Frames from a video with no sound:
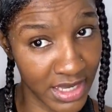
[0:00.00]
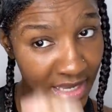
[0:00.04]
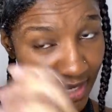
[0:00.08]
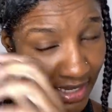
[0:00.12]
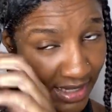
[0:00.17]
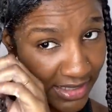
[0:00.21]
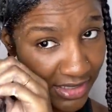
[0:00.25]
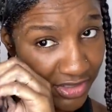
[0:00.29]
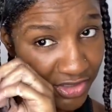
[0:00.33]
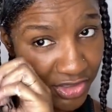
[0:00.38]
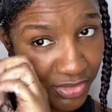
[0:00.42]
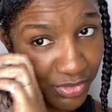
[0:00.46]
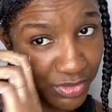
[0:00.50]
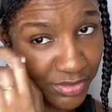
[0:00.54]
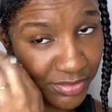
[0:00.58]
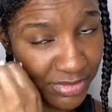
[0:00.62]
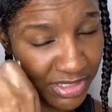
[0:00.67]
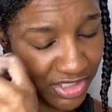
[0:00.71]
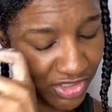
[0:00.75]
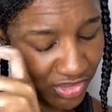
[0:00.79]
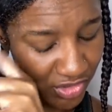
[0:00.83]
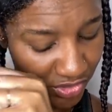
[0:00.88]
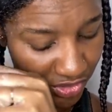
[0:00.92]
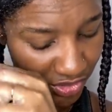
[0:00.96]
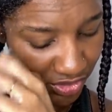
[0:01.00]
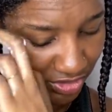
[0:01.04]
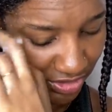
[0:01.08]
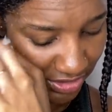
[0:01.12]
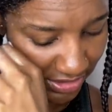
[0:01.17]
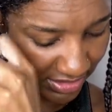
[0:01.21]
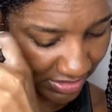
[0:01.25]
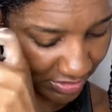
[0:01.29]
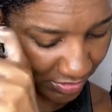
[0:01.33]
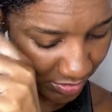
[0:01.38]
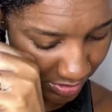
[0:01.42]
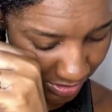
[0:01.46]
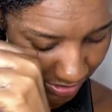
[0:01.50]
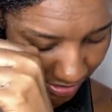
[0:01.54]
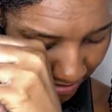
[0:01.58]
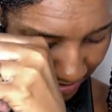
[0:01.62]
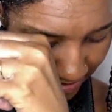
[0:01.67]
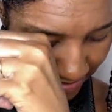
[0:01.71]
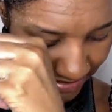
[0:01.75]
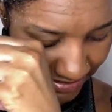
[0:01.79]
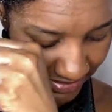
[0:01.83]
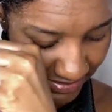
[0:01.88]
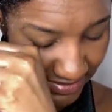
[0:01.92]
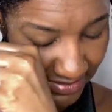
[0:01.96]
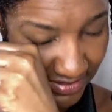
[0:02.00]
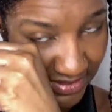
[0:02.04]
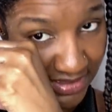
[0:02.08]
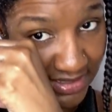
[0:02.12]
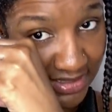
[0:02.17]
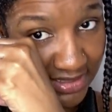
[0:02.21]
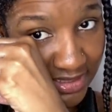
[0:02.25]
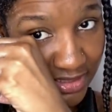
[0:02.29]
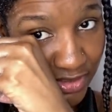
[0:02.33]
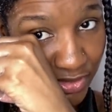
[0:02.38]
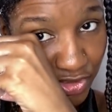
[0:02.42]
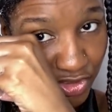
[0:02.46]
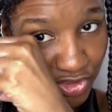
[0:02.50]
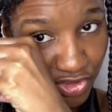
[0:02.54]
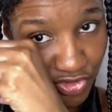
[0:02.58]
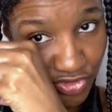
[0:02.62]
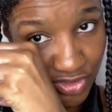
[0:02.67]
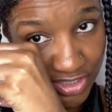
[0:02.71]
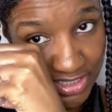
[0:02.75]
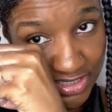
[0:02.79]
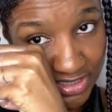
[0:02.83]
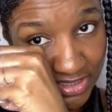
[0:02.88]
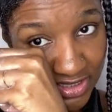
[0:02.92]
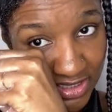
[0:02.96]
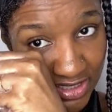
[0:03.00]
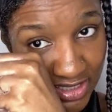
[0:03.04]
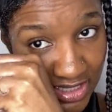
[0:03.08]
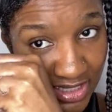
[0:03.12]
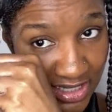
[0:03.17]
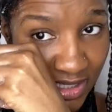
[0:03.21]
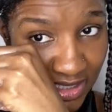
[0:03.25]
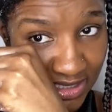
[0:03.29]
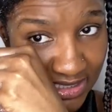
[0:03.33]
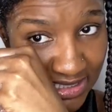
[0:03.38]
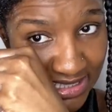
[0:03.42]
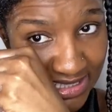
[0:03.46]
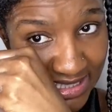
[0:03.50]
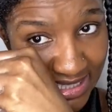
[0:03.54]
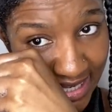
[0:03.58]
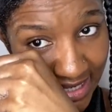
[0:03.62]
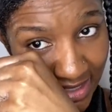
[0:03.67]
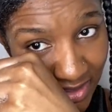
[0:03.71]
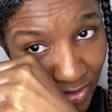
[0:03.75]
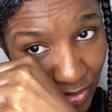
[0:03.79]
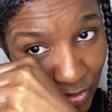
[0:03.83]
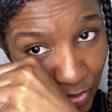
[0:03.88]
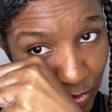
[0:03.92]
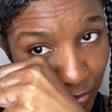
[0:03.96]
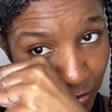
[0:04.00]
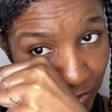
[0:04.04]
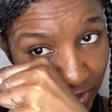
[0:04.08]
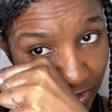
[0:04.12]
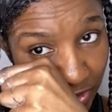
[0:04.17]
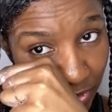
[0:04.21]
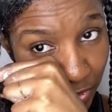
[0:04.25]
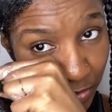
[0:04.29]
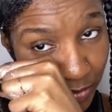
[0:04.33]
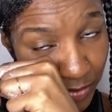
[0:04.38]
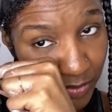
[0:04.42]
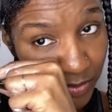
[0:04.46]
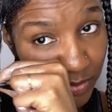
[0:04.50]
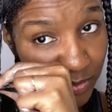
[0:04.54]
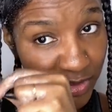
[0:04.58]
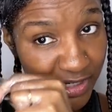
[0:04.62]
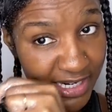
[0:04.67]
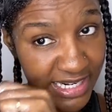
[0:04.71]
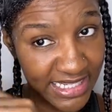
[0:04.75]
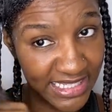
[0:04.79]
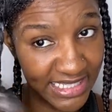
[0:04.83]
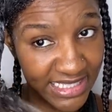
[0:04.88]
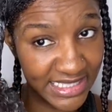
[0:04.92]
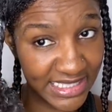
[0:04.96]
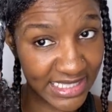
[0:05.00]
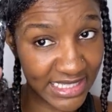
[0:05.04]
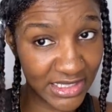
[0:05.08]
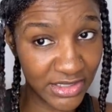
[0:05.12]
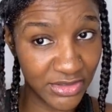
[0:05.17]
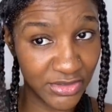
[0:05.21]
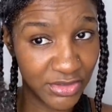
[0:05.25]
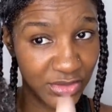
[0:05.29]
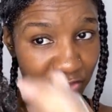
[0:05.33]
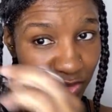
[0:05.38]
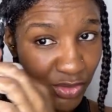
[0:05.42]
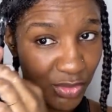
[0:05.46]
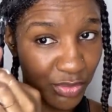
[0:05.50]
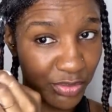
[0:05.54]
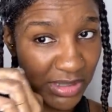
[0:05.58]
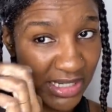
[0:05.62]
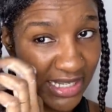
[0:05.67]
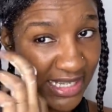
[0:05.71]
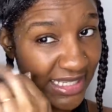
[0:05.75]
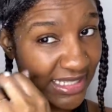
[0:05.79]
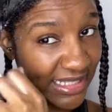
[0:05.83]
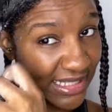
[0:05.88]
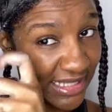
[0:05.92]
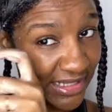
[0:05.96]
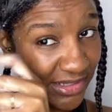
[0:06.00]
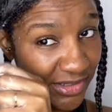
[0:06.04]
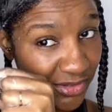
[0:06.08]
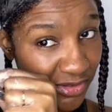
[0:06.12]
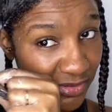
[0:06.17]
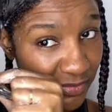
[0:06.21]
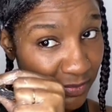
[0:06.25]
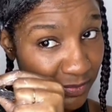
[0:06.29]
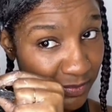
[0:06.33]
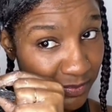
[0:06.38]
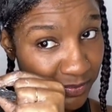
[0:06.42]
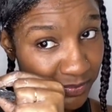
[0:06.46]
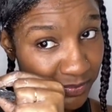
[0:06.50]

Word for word: And you just want to make sure as well guys, as I said, that your strands are detangled while you're braiding down or plaiting down.